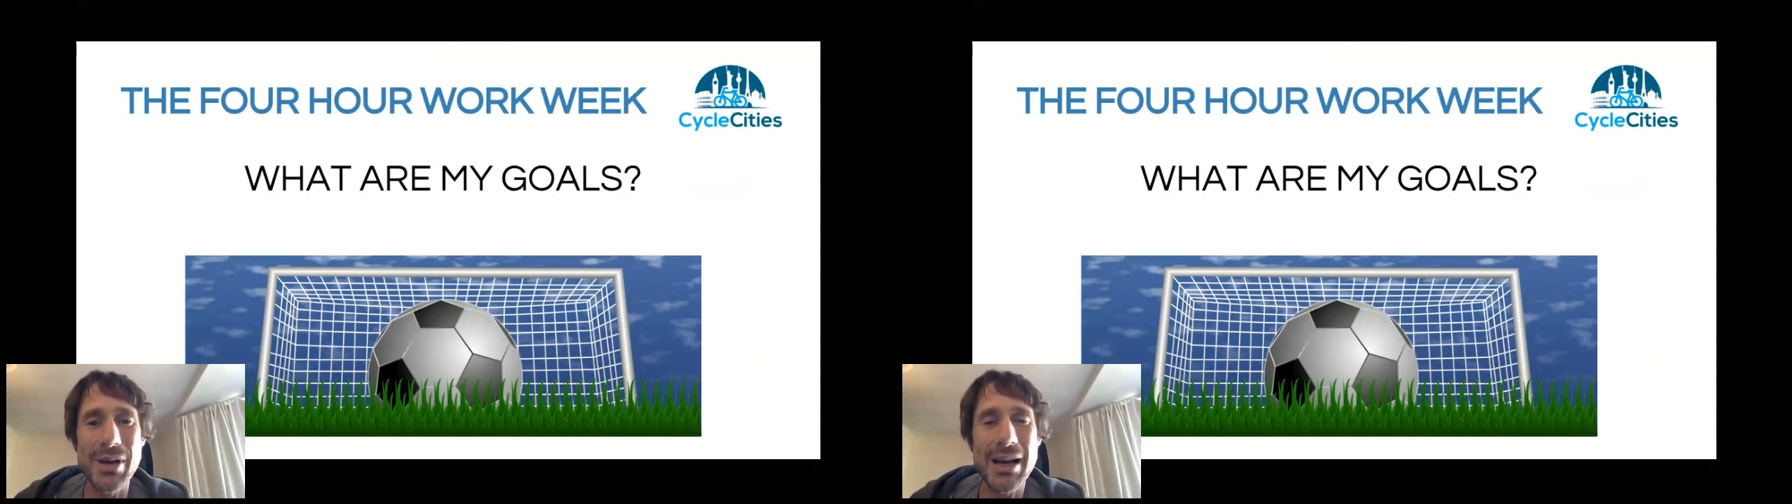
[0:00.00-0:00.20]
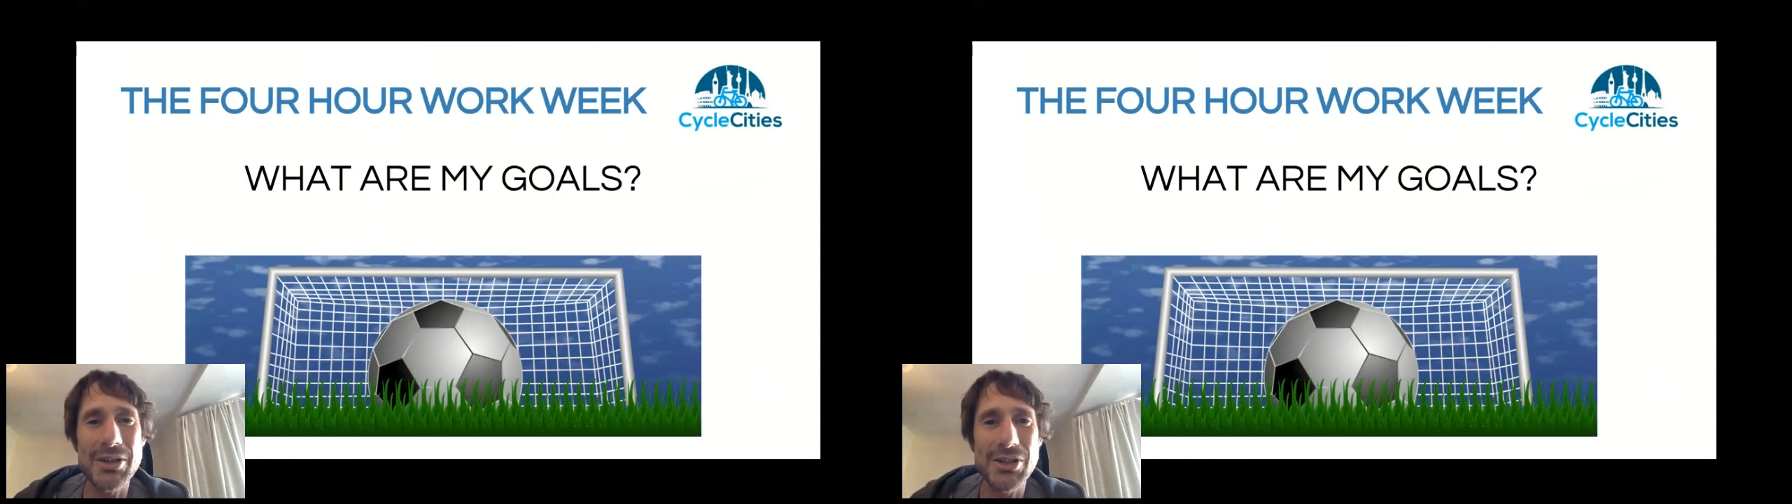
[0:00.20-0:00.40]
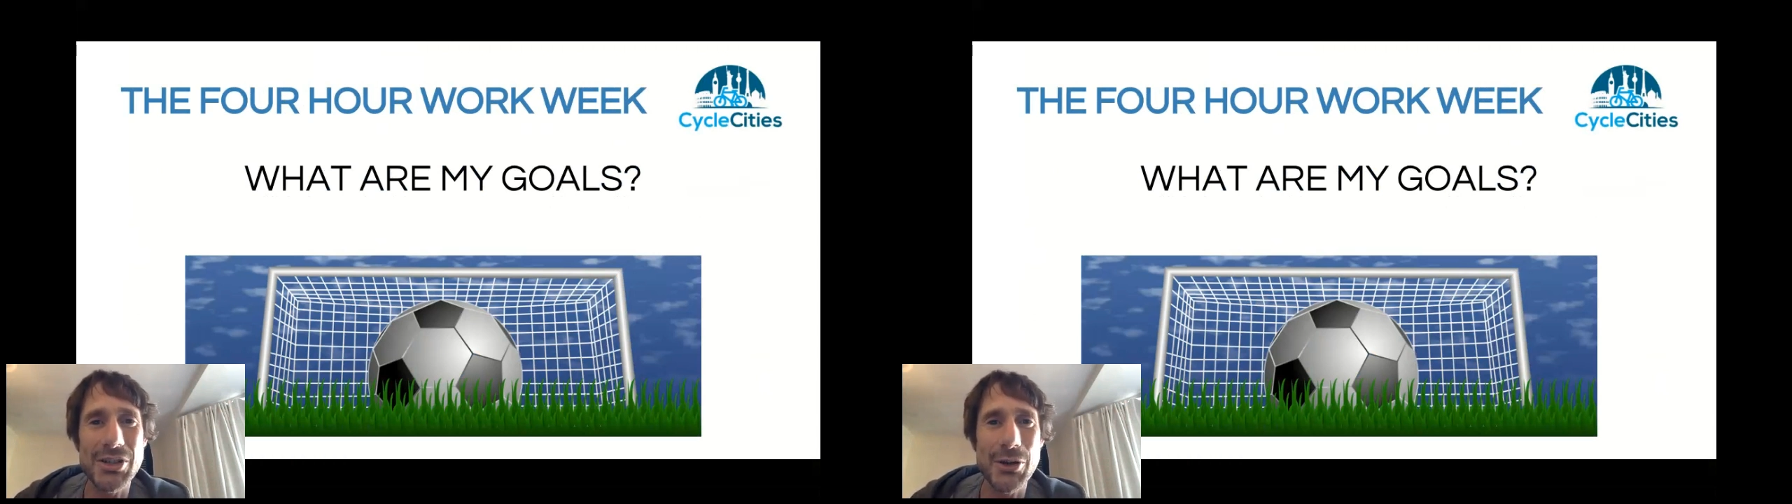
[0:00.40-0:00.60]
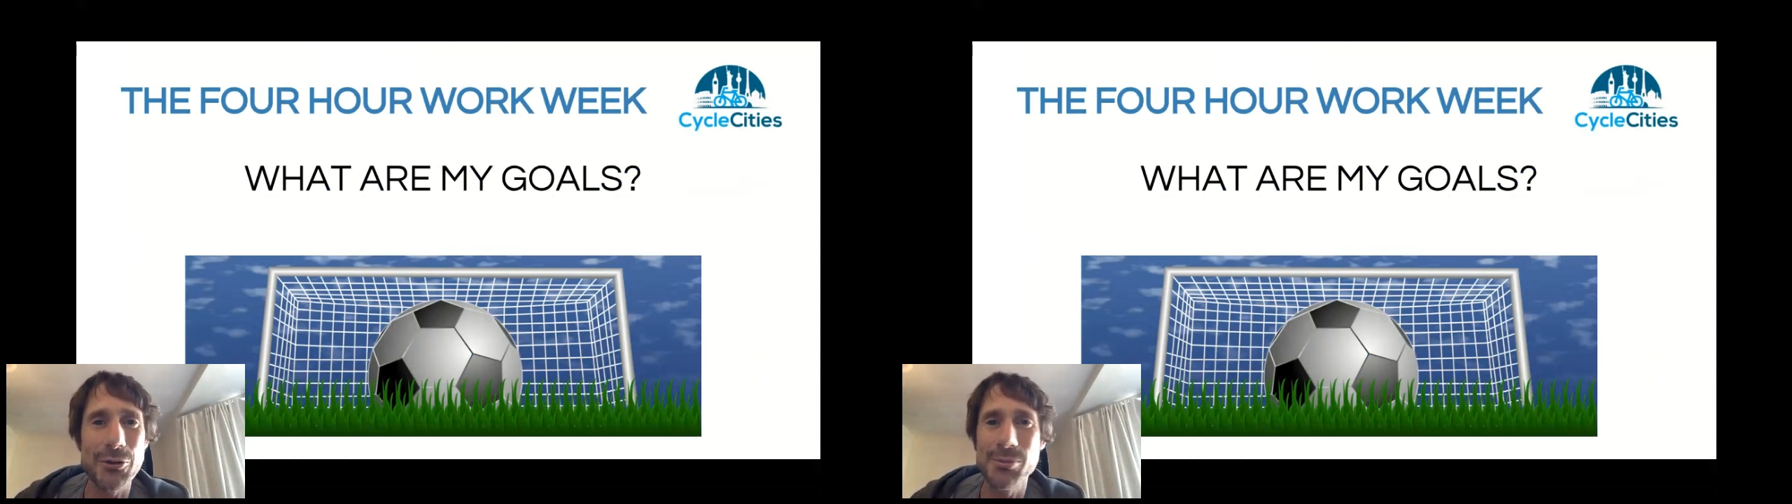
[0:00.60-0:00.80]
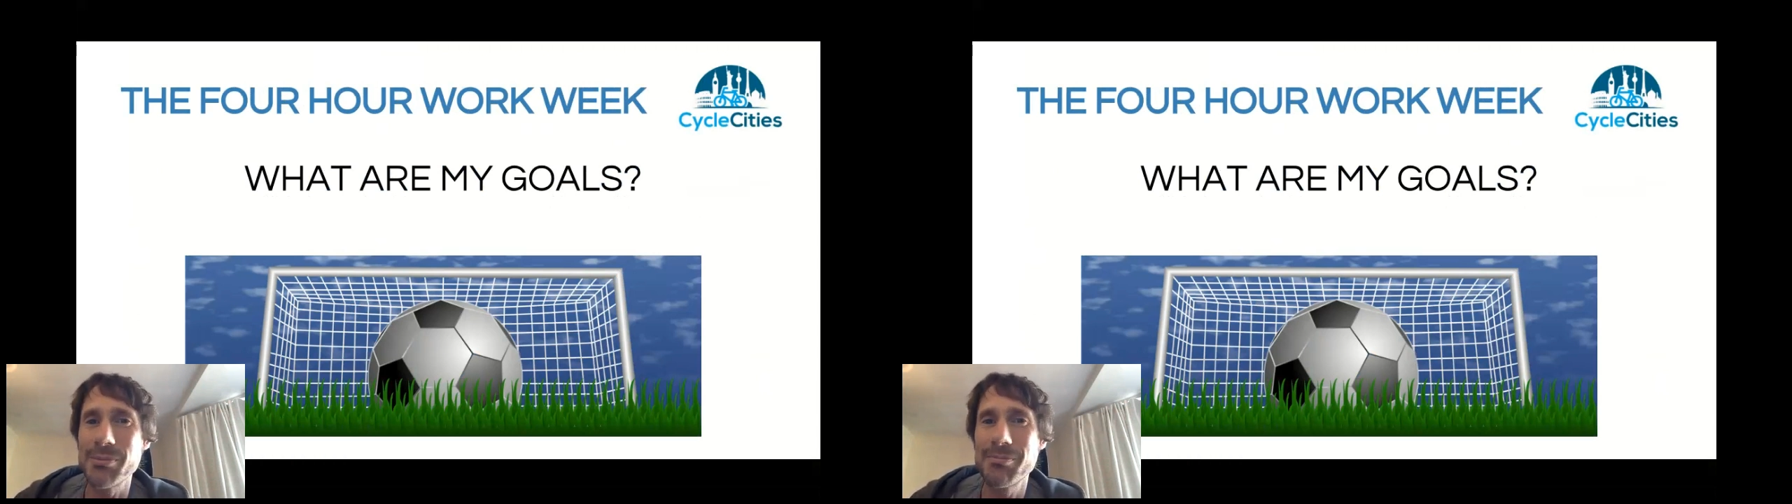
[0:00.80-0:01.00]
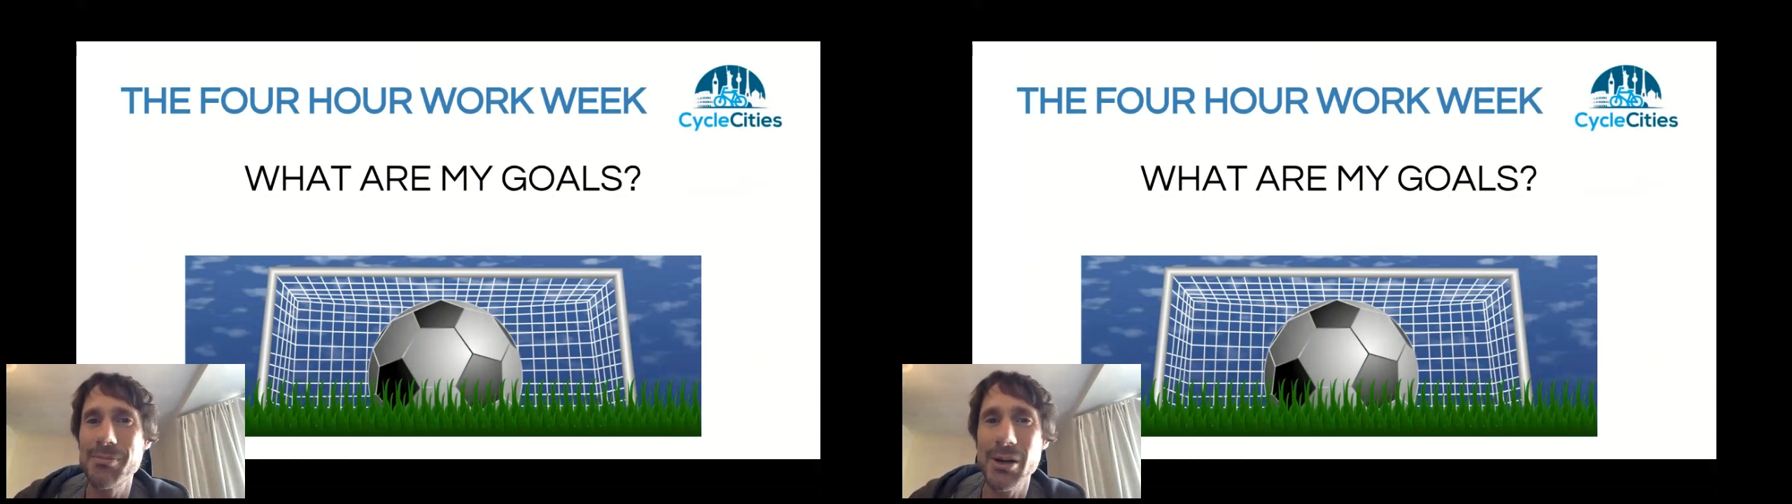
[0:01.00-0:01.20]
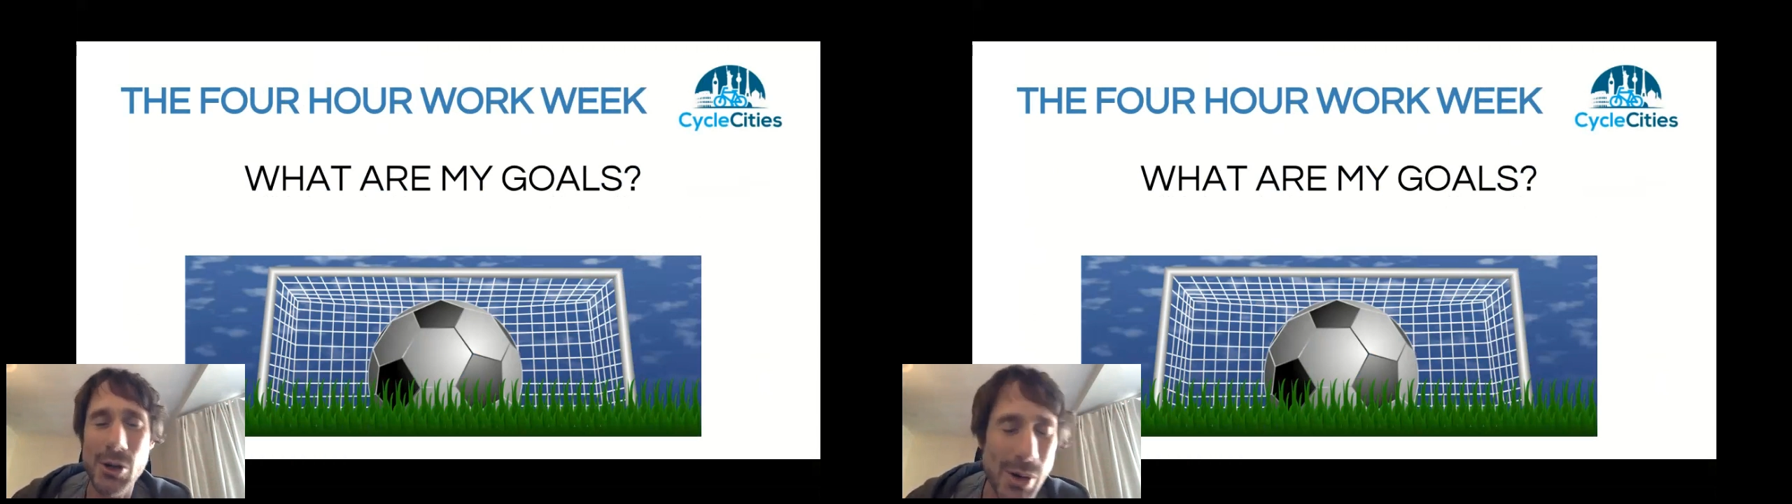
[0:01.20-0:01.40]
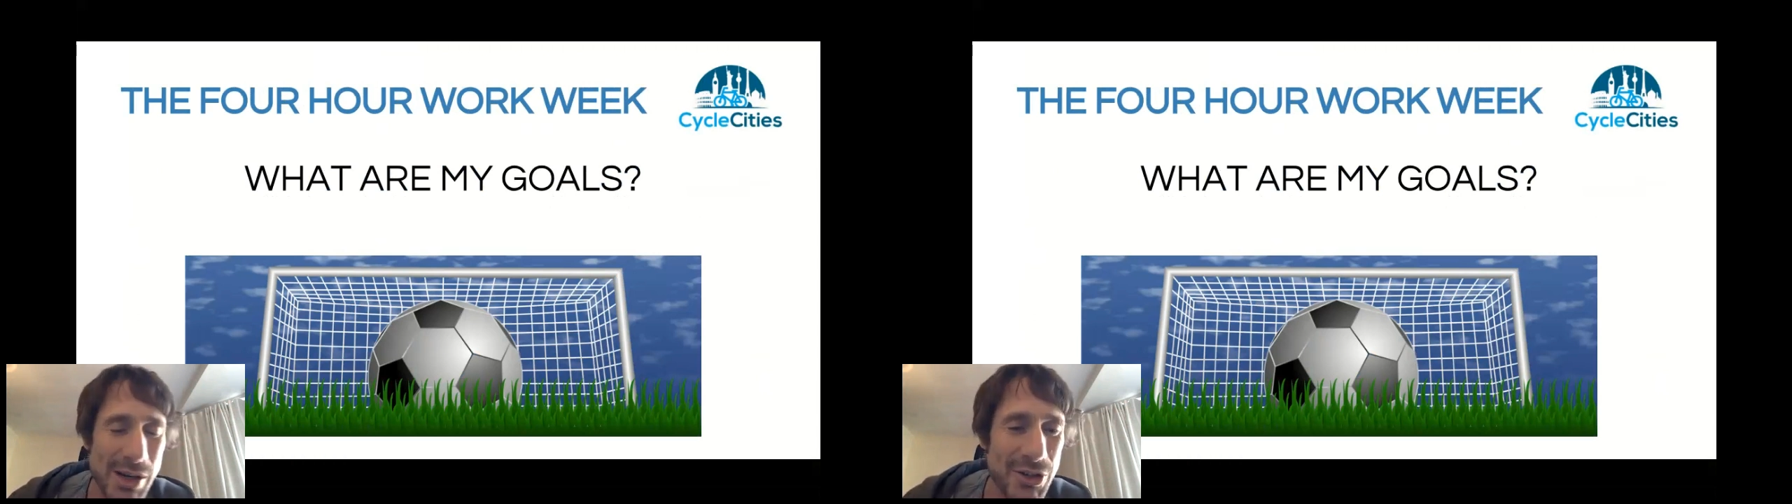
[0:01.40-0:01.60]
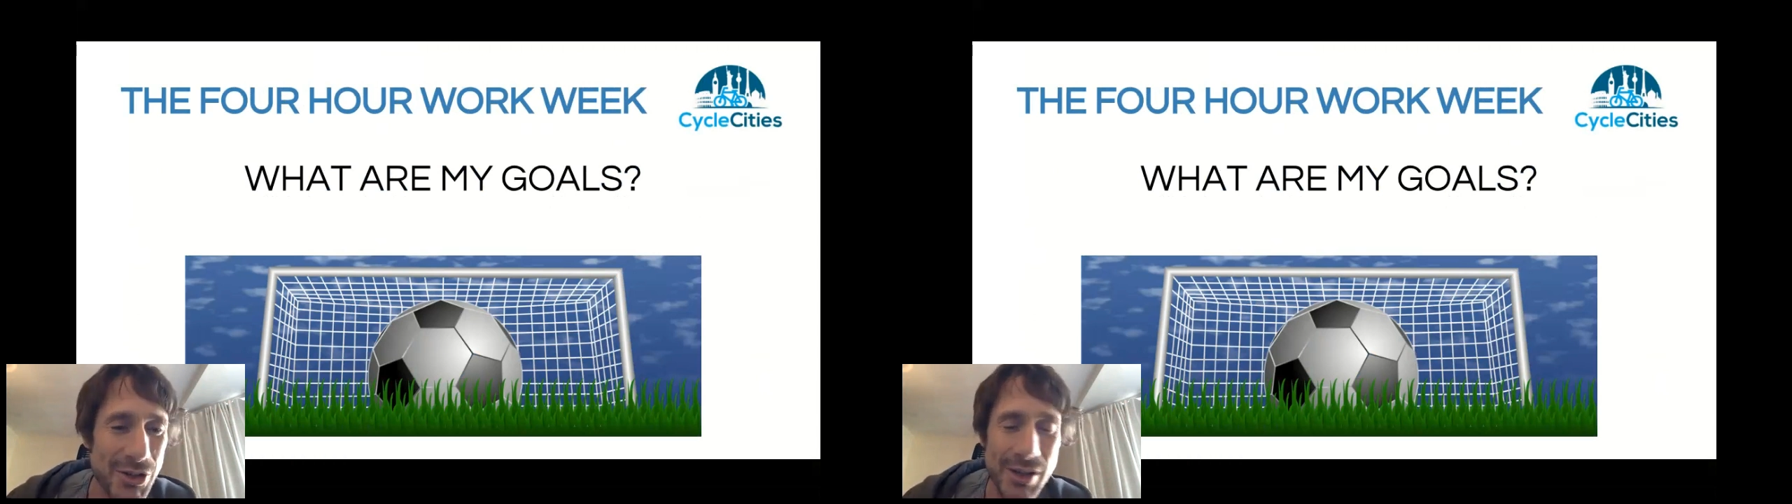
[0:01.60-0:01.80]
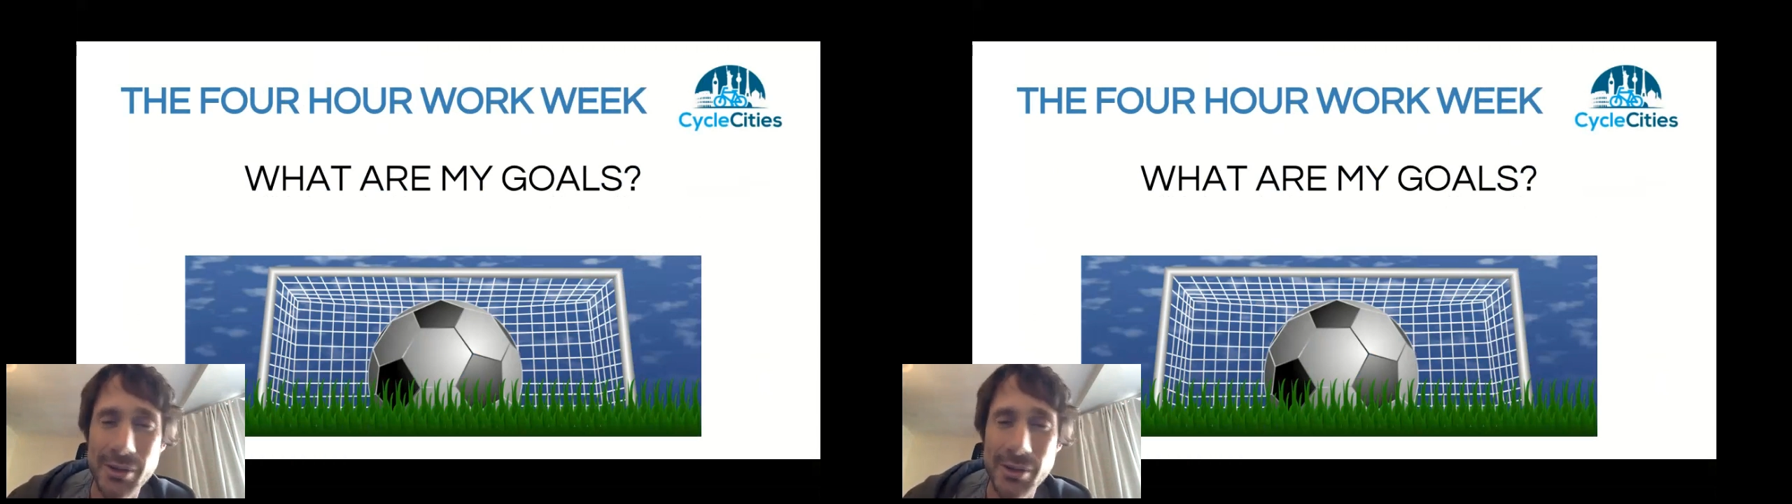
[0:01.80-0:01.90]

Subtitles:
ask yourself a question.